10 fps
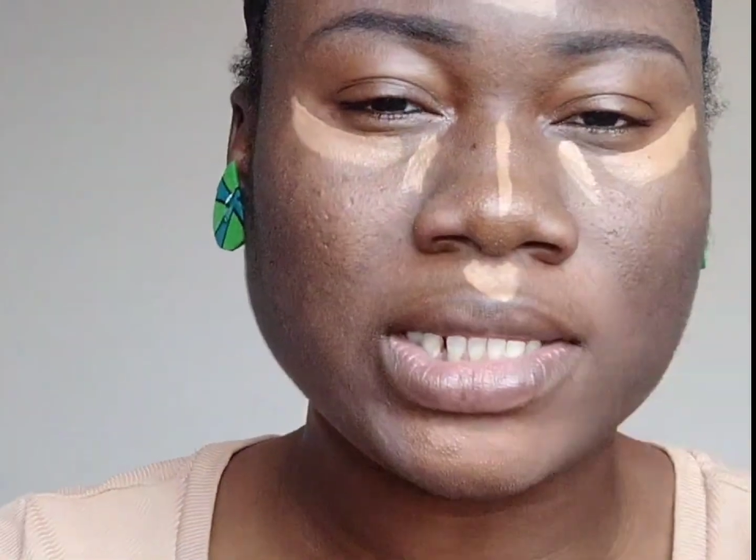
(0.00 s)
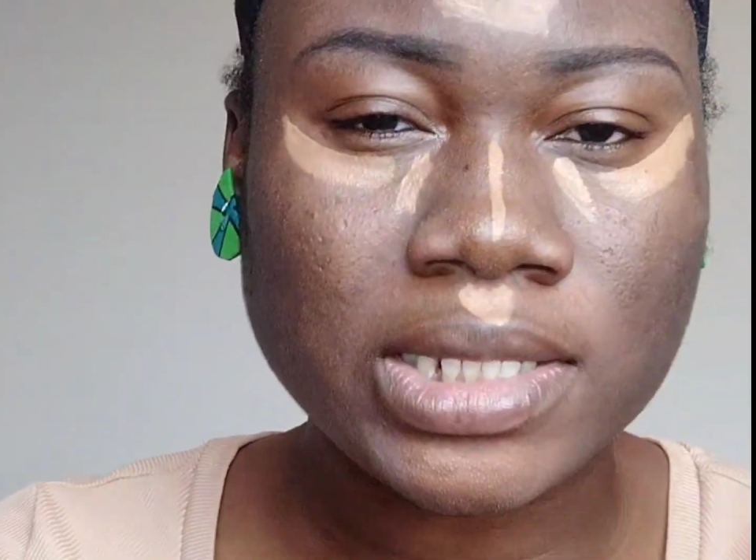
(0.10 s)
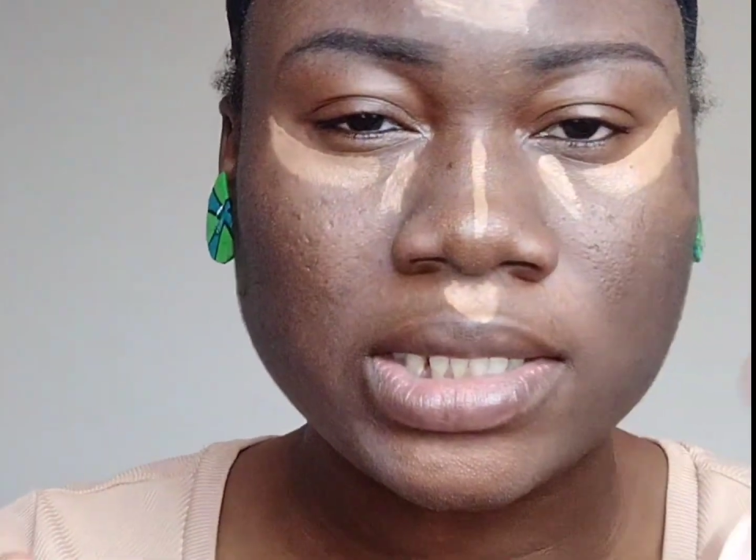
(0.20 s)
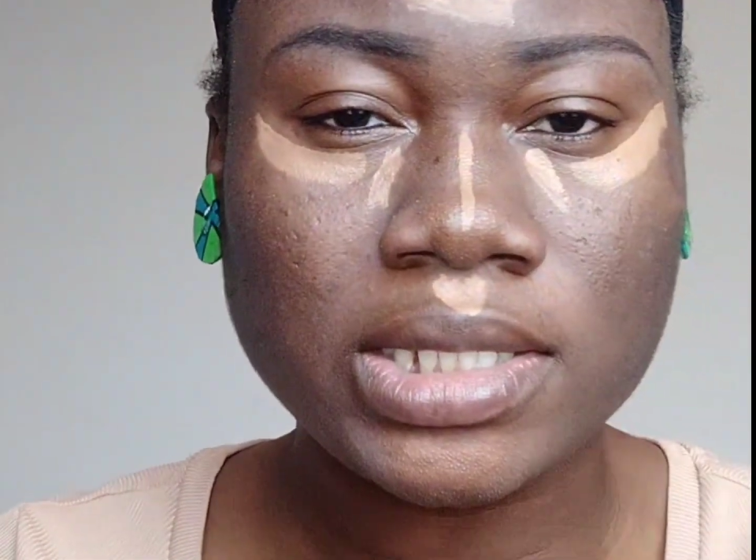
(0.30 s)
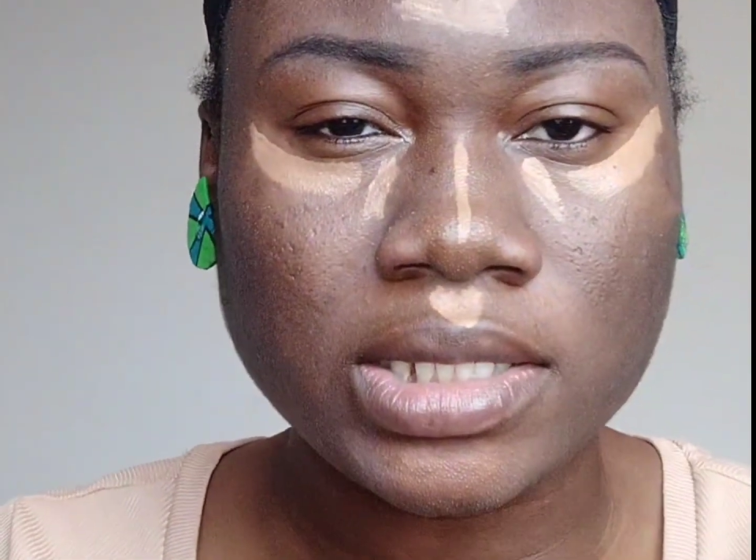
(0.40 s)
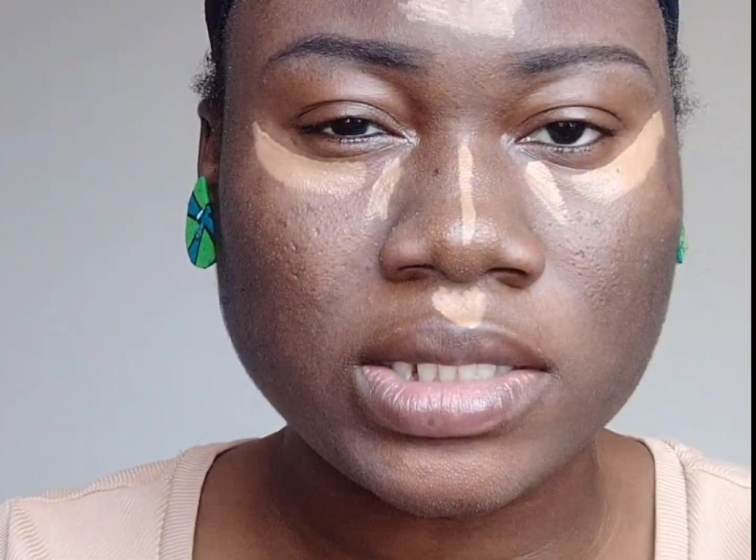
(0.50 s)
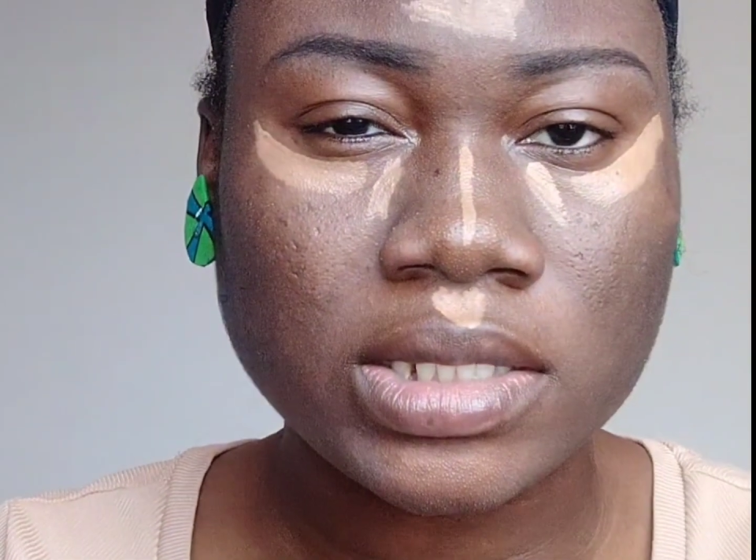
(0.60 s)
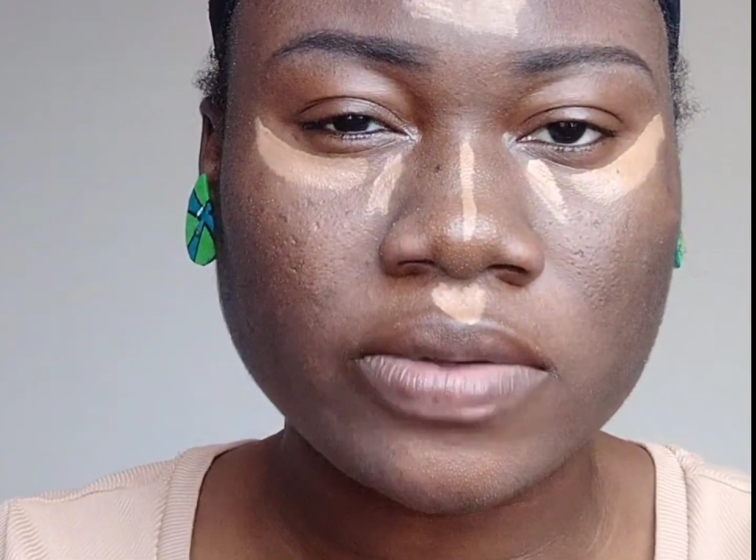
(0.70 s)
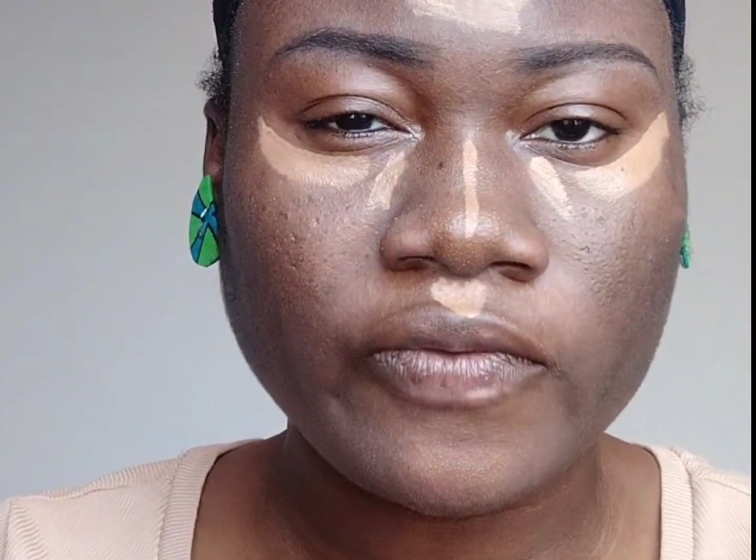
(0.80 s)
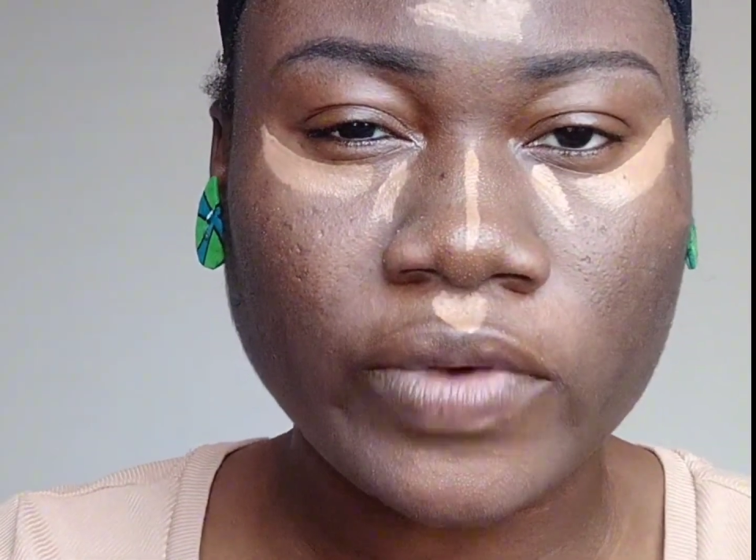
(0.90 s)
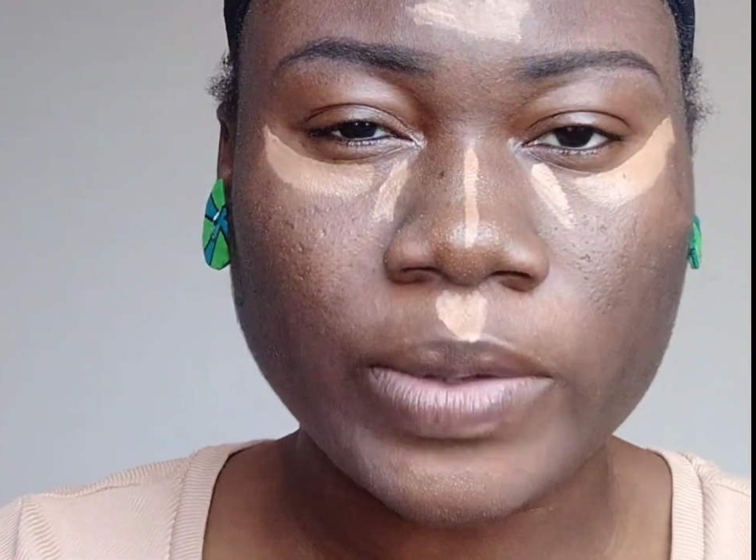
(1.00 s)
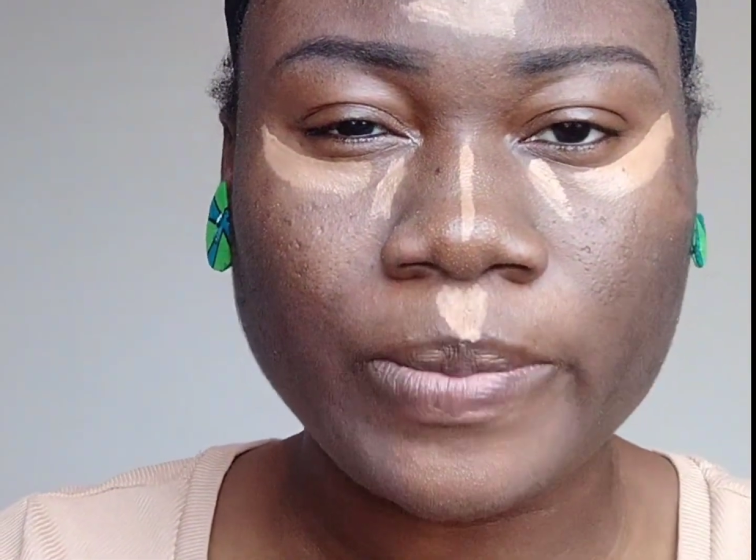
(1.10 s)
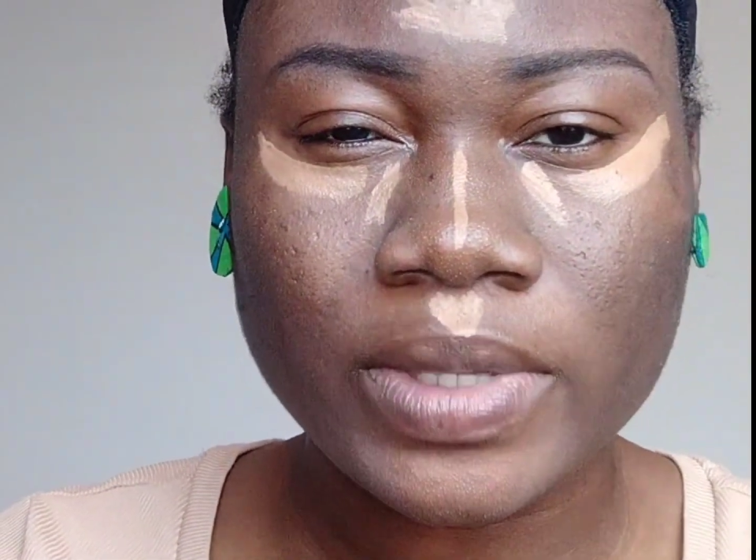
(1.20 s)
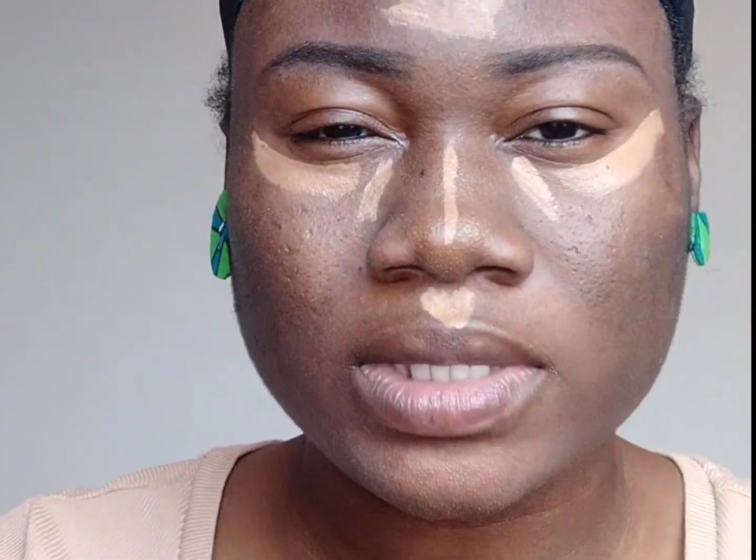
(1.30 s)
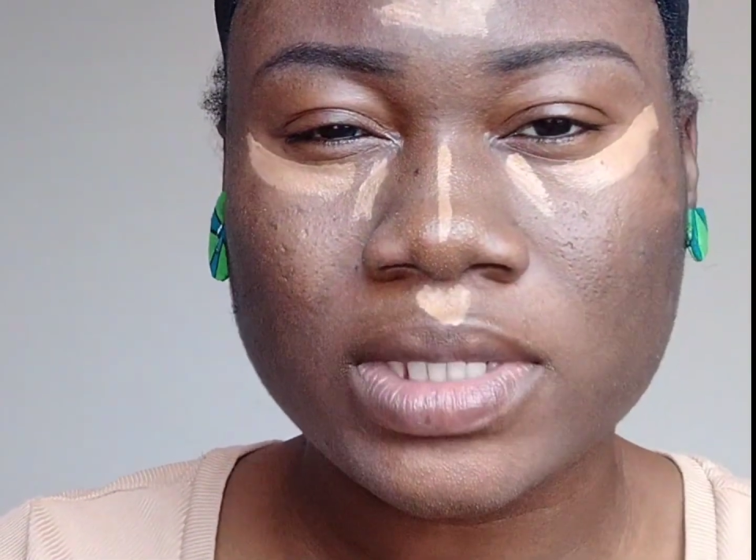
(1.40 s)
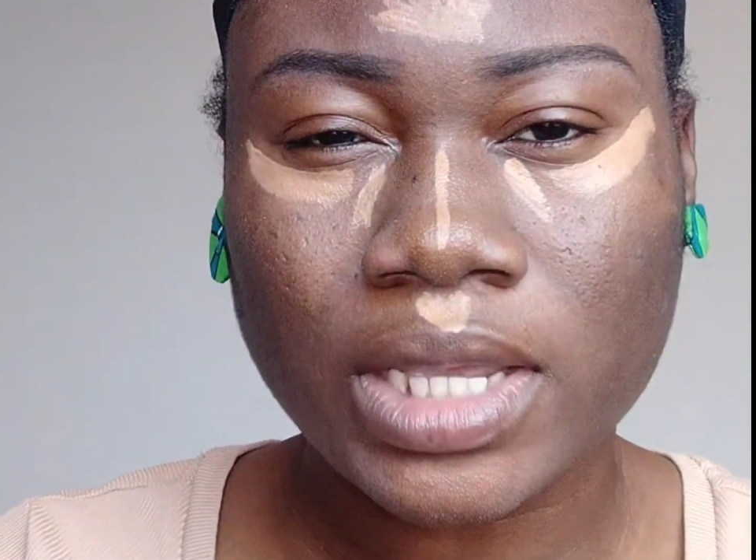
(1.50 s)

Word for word: this sit for a bit.